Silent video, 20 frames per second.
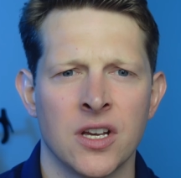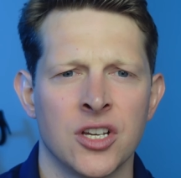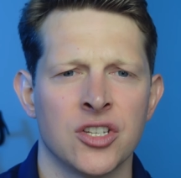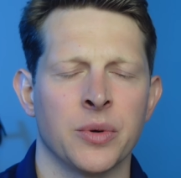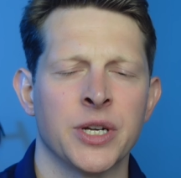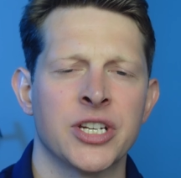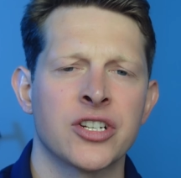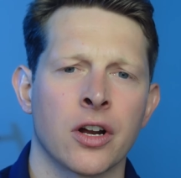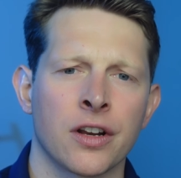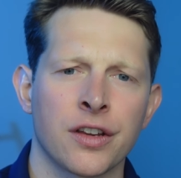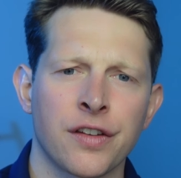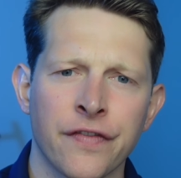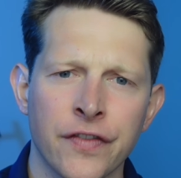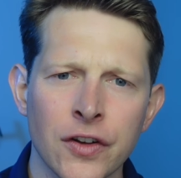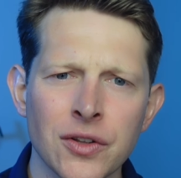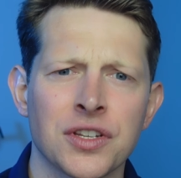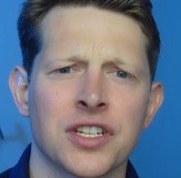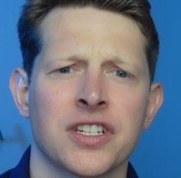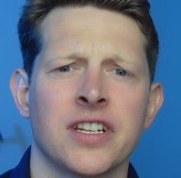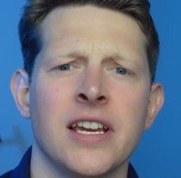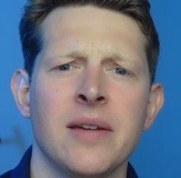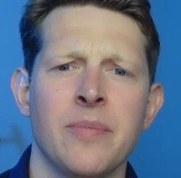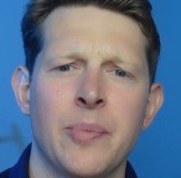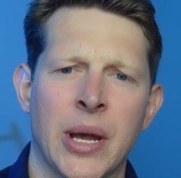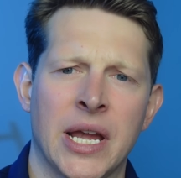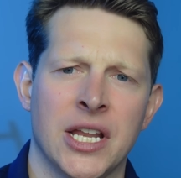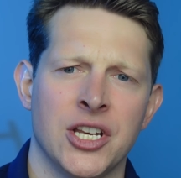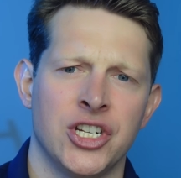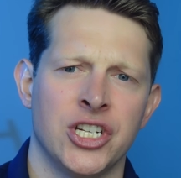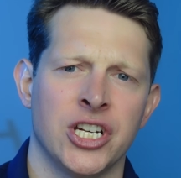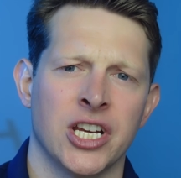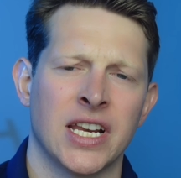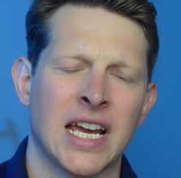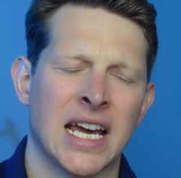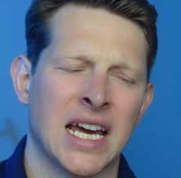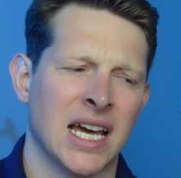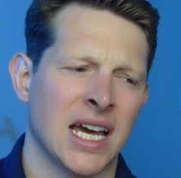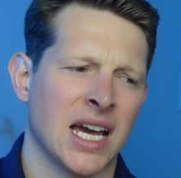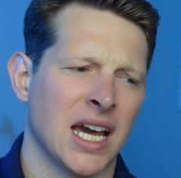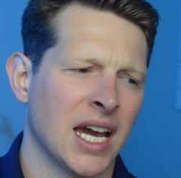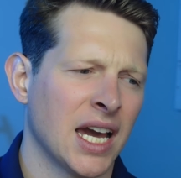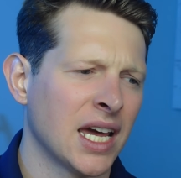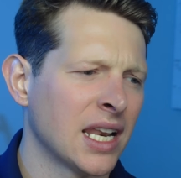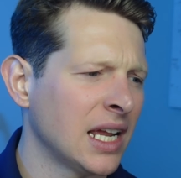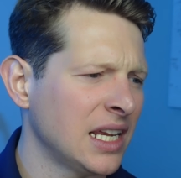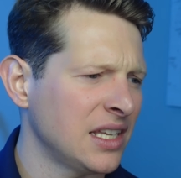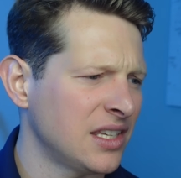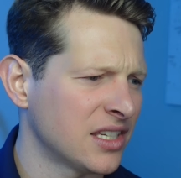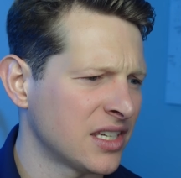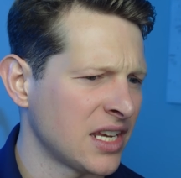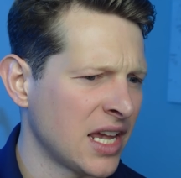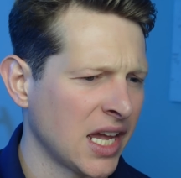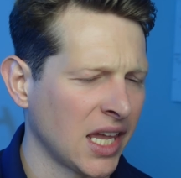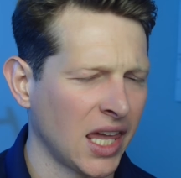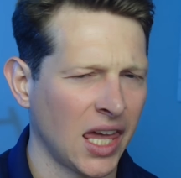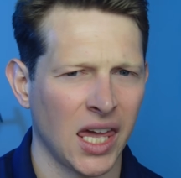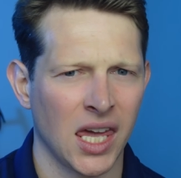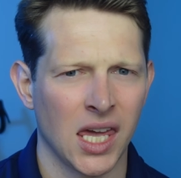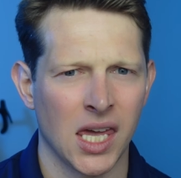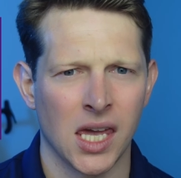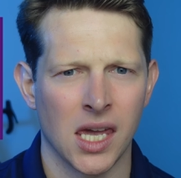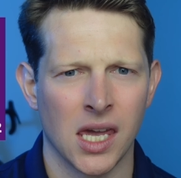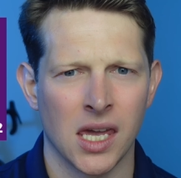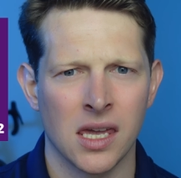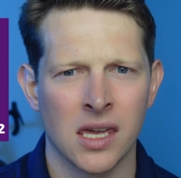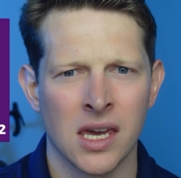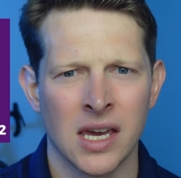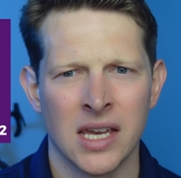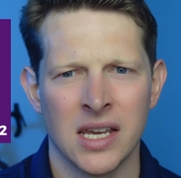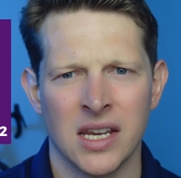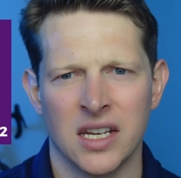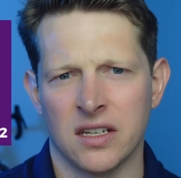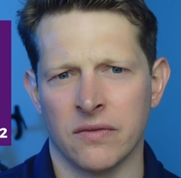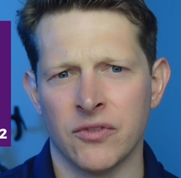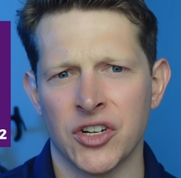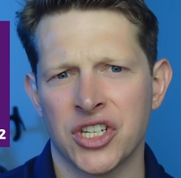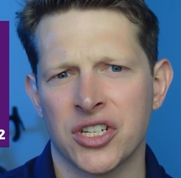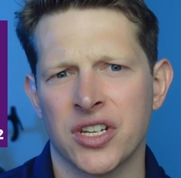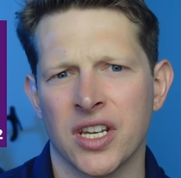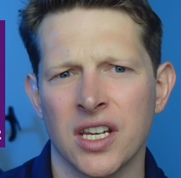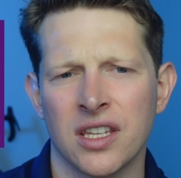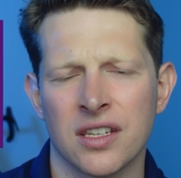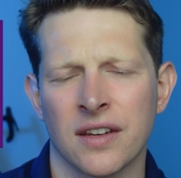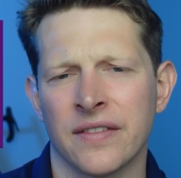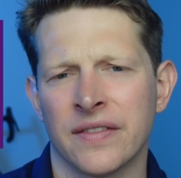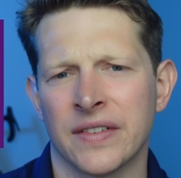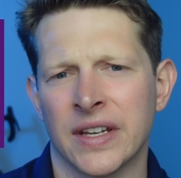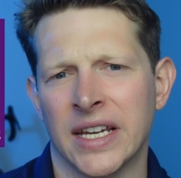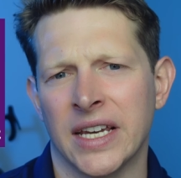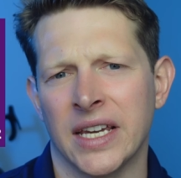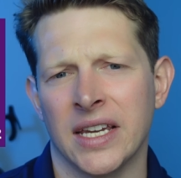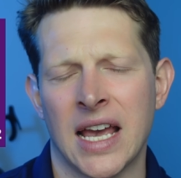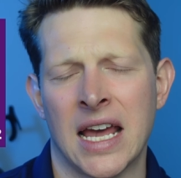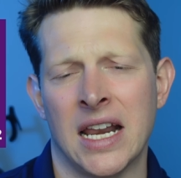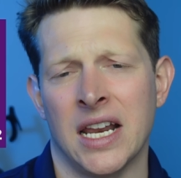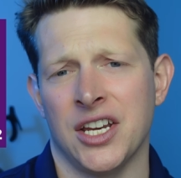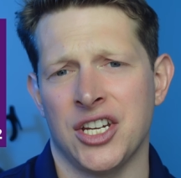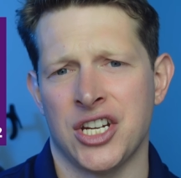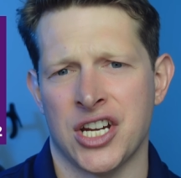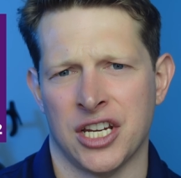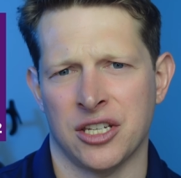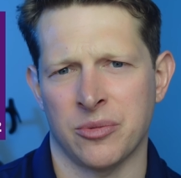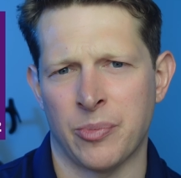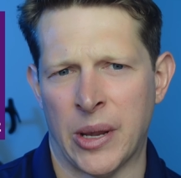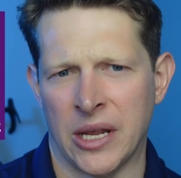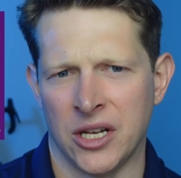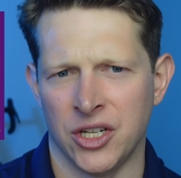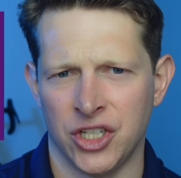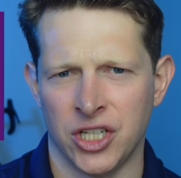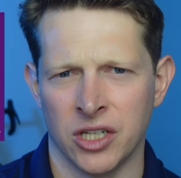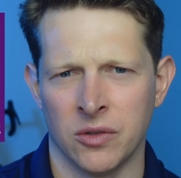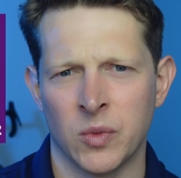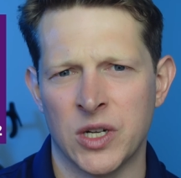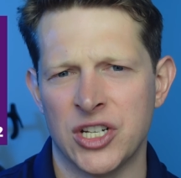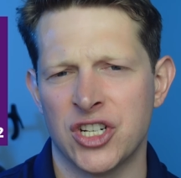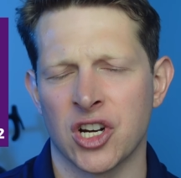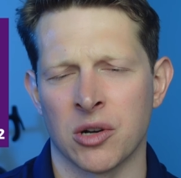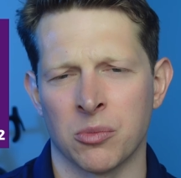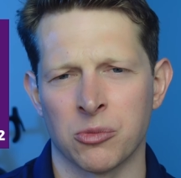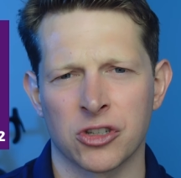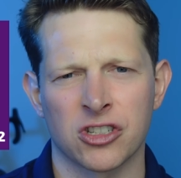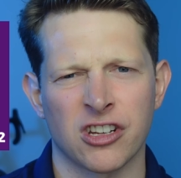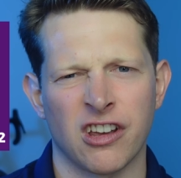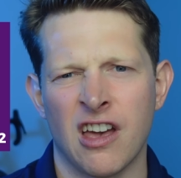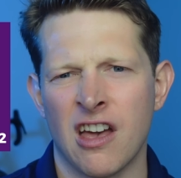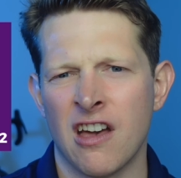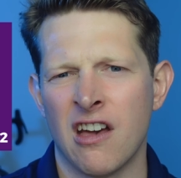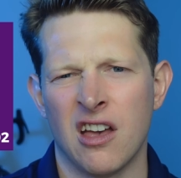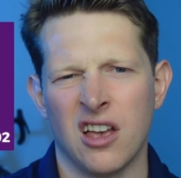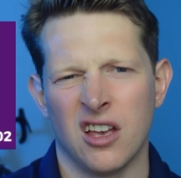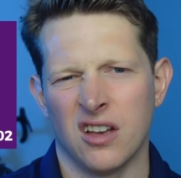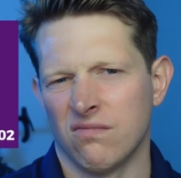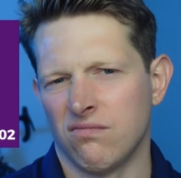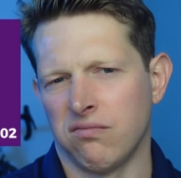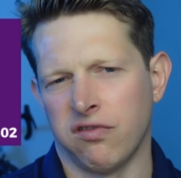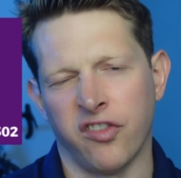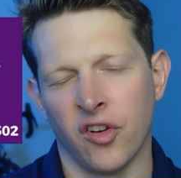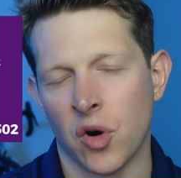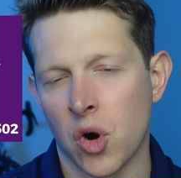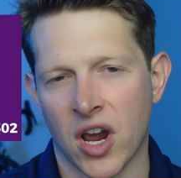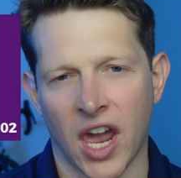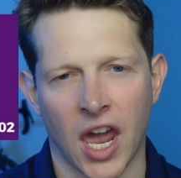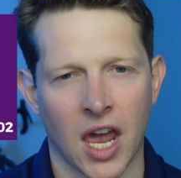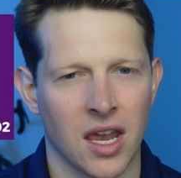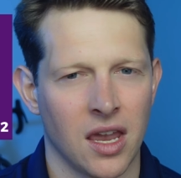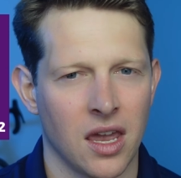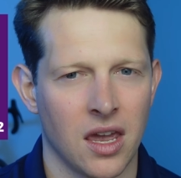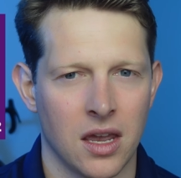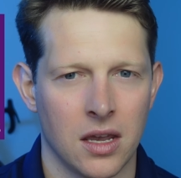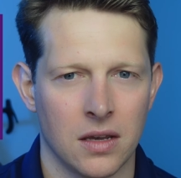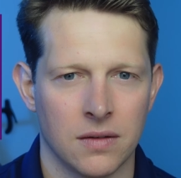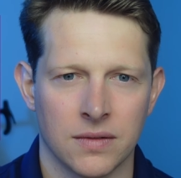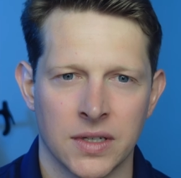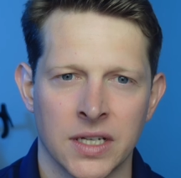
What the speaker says: So he's got his full state pension, and let's say he is in receipt of a NHS pension, which comes to £4,000 a year.